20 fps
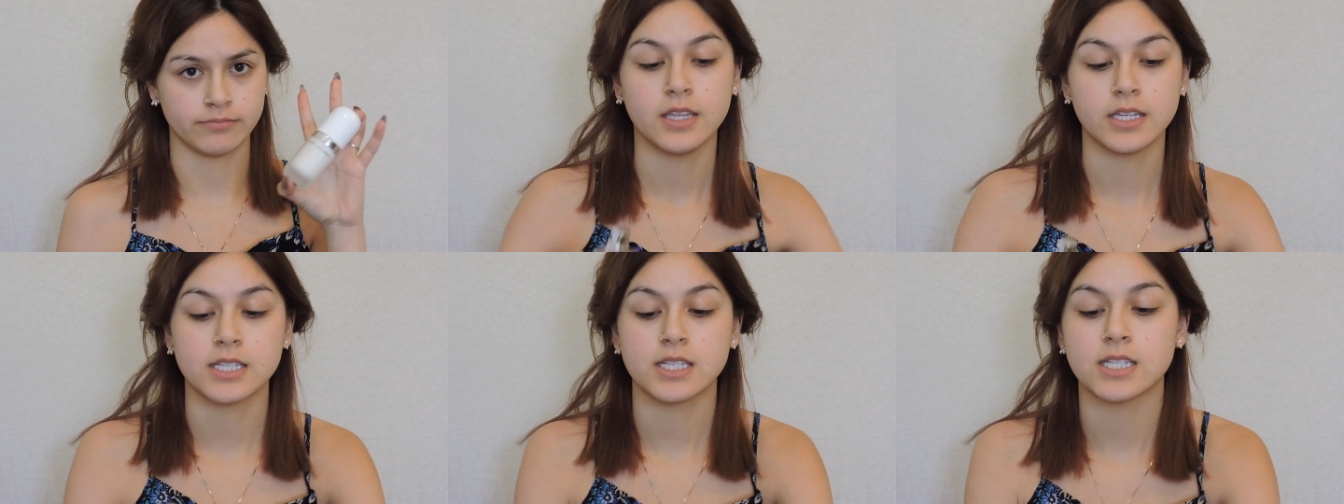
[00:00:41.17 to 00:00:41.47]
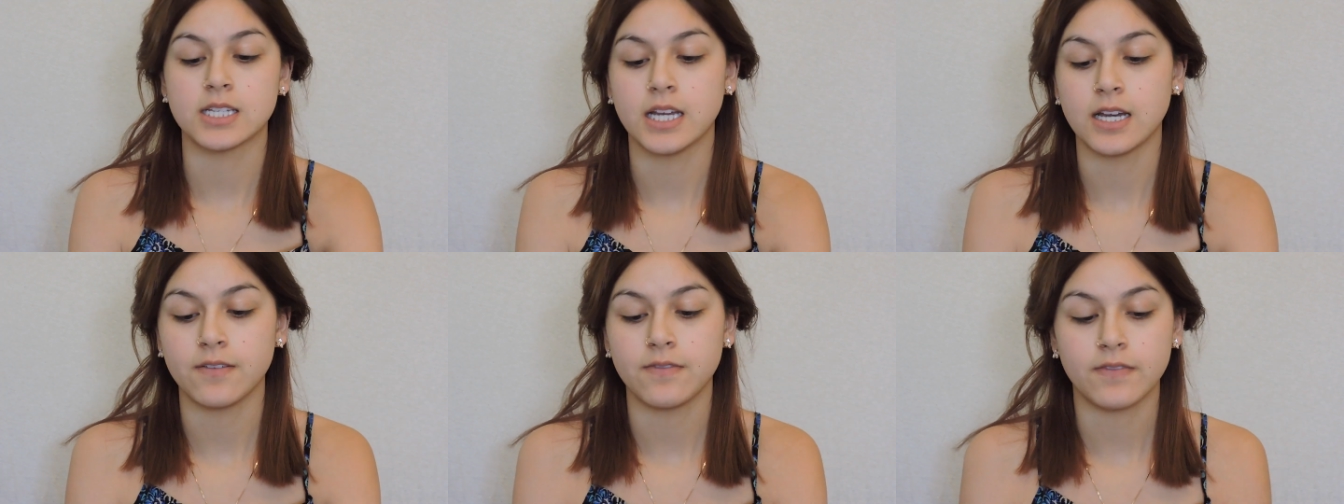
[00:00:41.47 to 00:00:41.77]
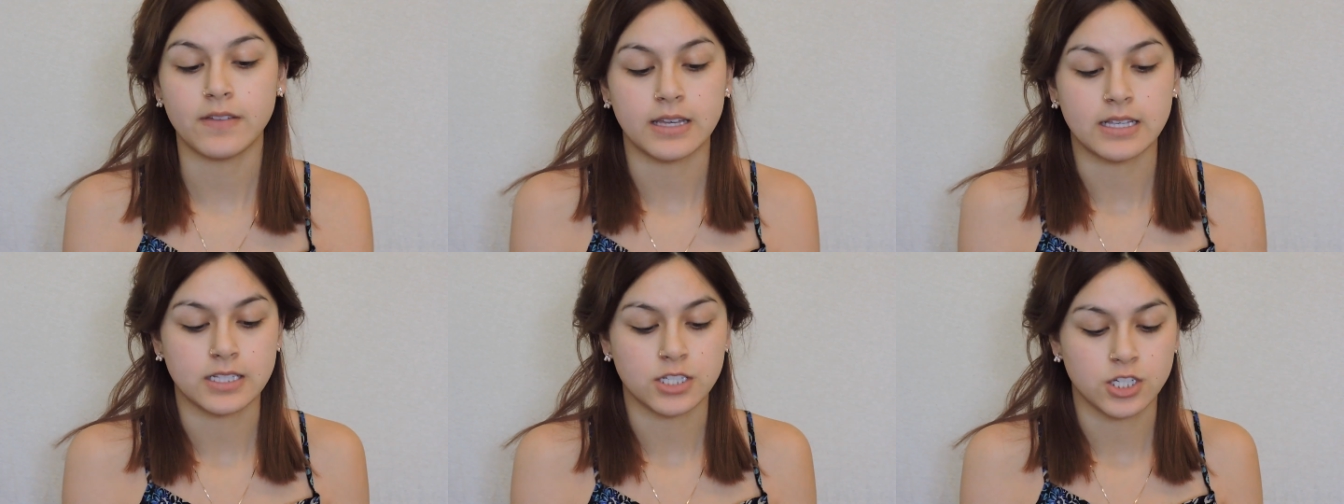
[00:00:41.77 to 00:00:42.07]
This
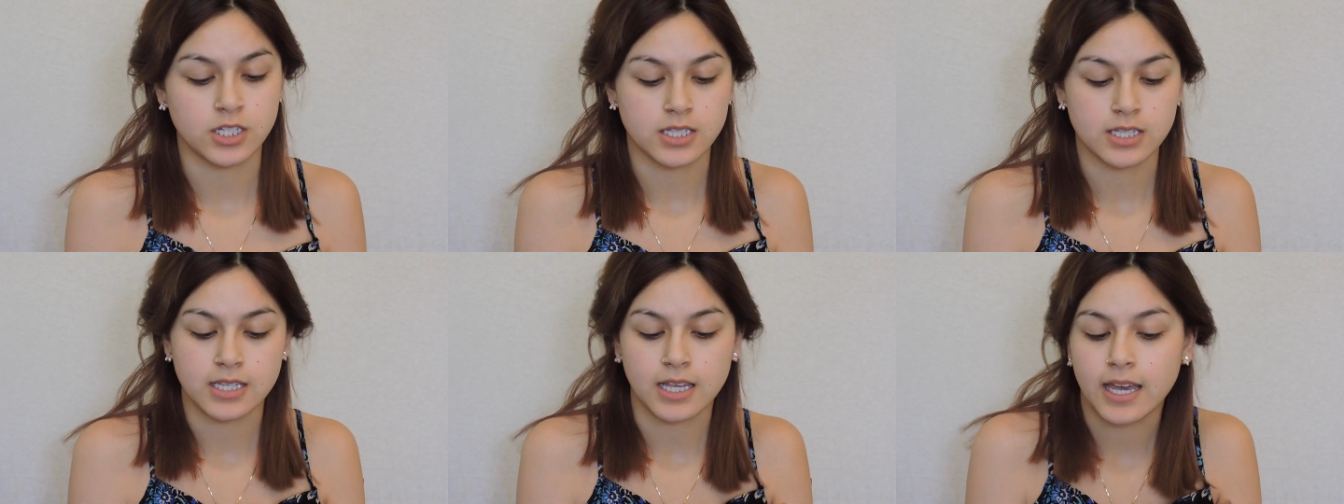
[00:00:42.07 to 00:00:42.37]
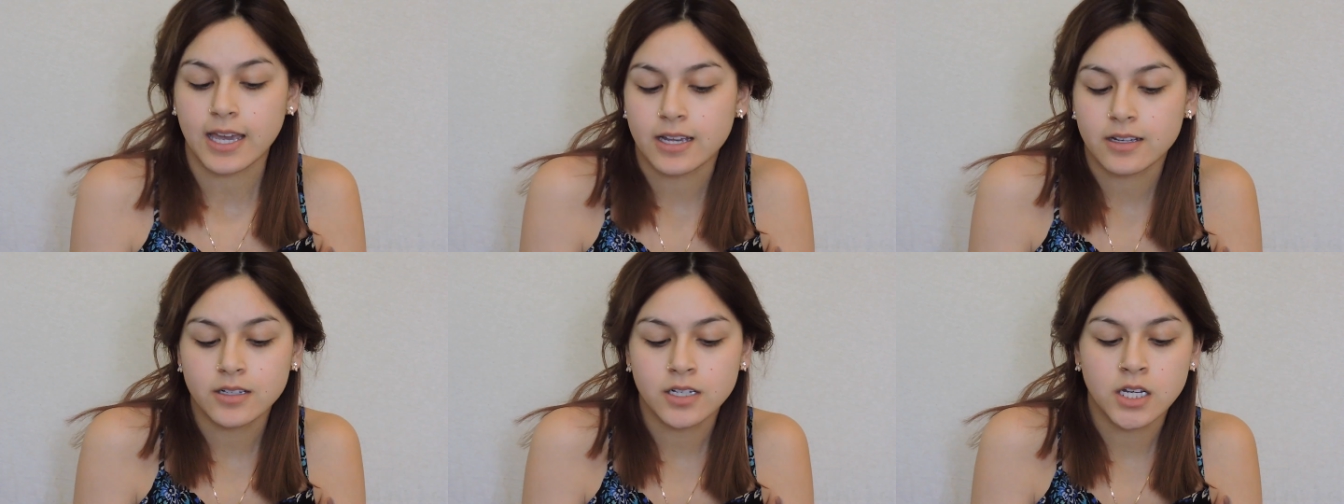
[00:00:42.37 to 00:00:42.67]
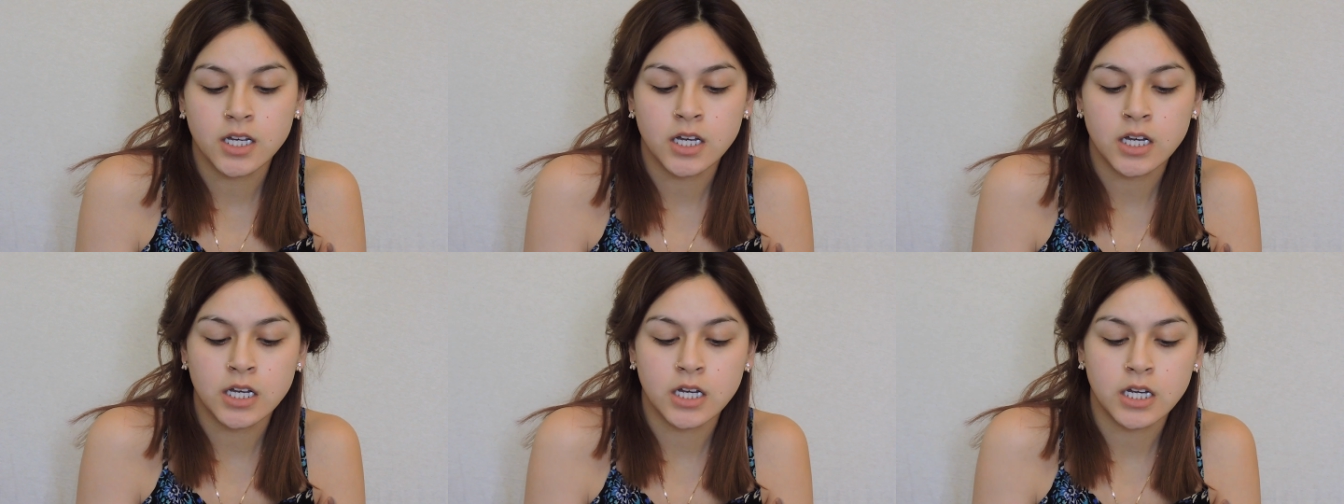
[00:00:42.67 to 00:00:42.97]
stuff is just like
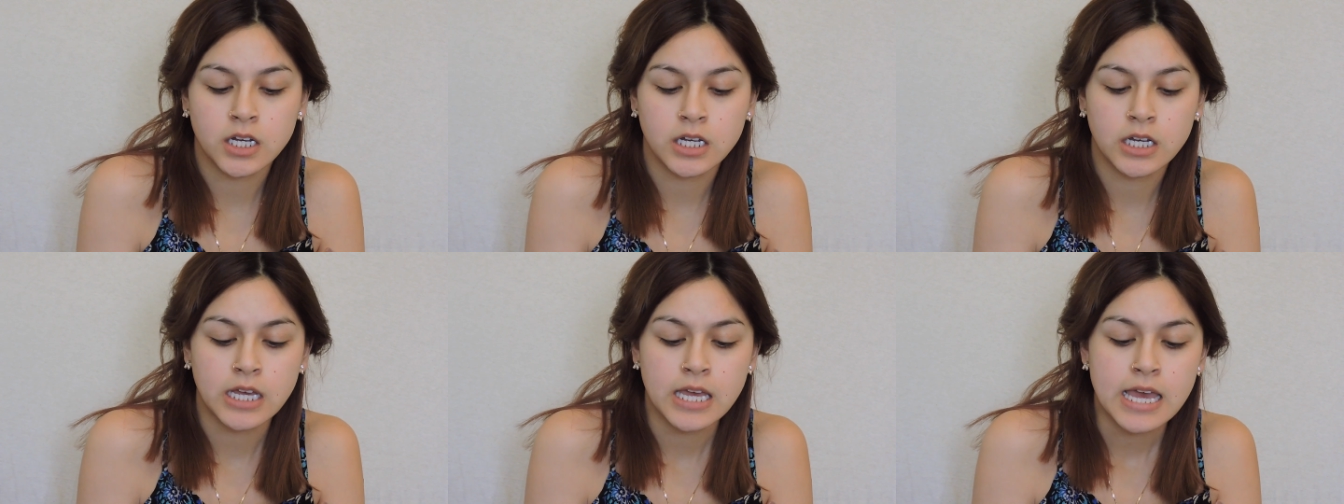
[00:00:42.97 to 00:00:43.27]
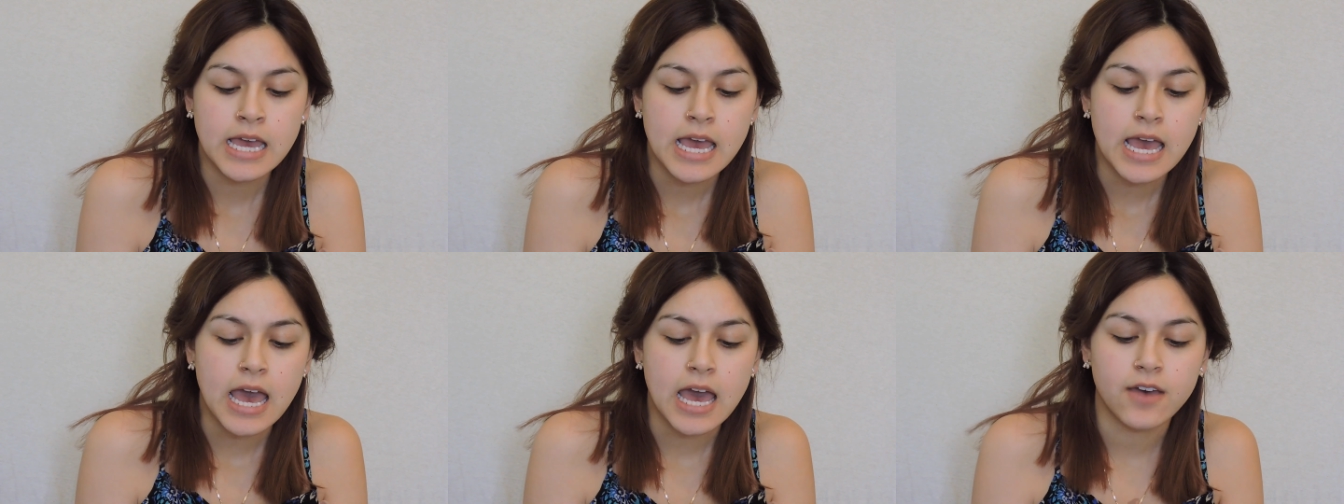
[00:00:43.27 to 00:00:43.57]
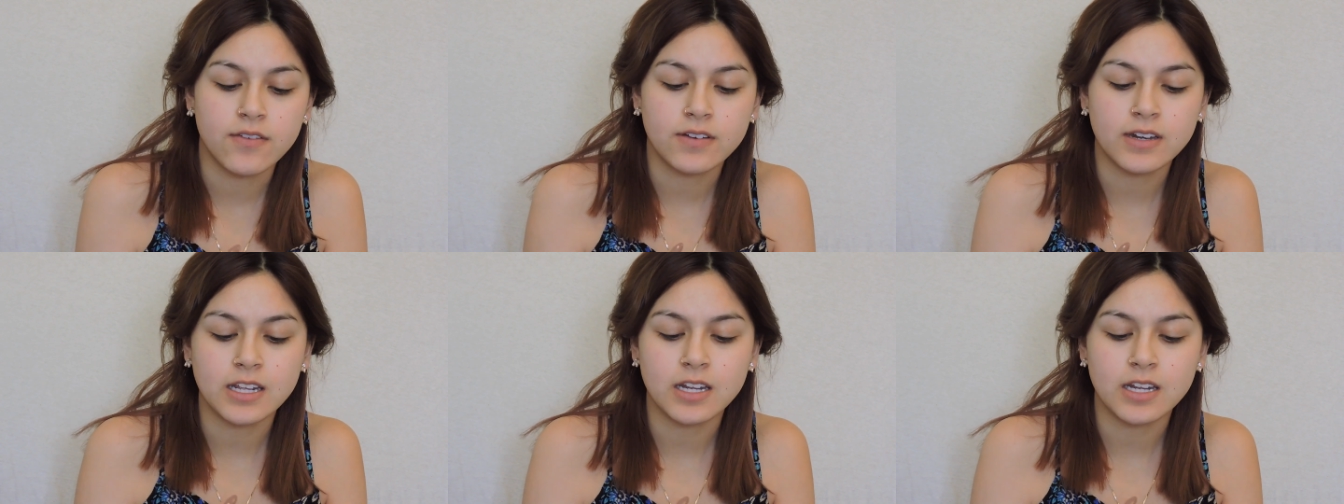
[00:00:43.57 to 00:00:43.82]
heaven